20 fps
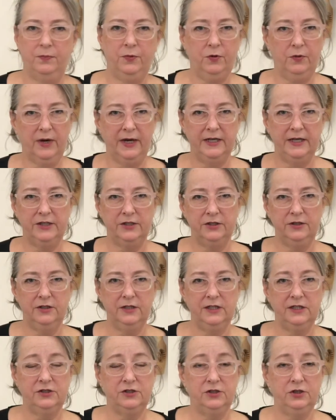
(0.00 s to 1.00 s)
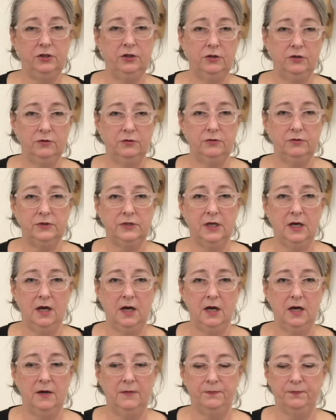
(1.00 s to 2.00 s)
grinder is to use
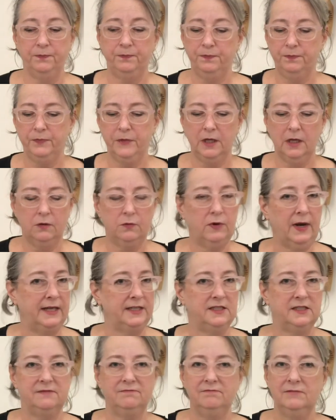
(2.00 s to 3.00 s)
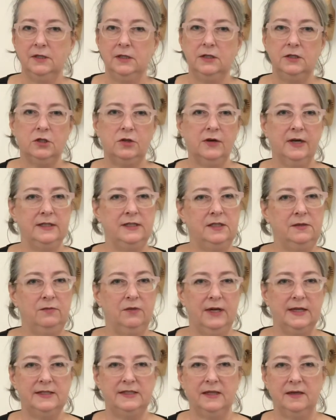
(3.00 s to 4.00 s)
rice, to grind some
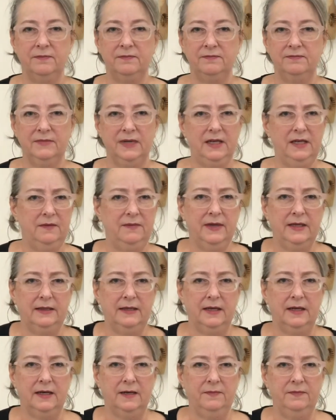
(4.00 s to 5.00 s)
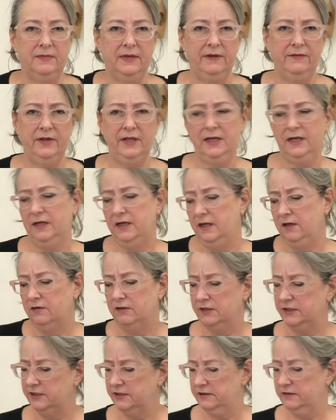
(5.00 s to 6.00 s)
rice up. I didn't make that up. Everything I know,
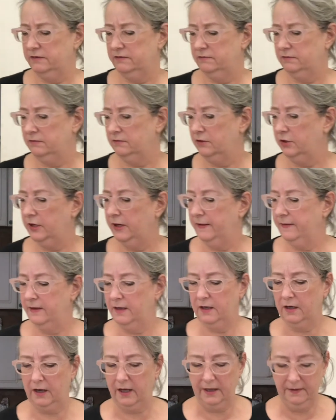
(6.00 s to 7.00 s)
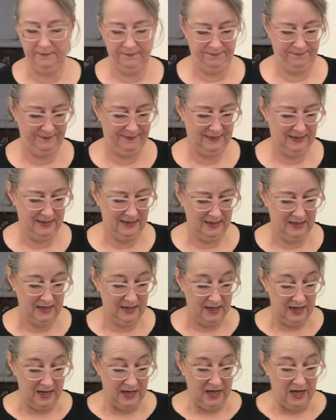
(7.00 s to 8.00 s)
I just learned on the internet.
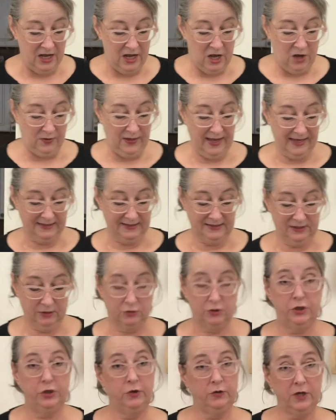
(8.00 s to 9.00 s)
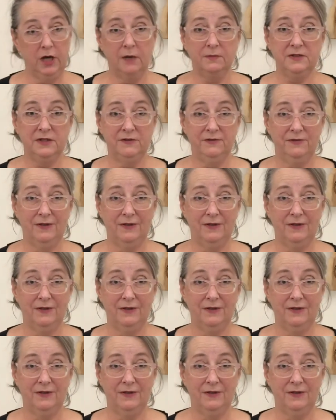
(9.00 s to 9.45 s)
Okay, so 2 cups of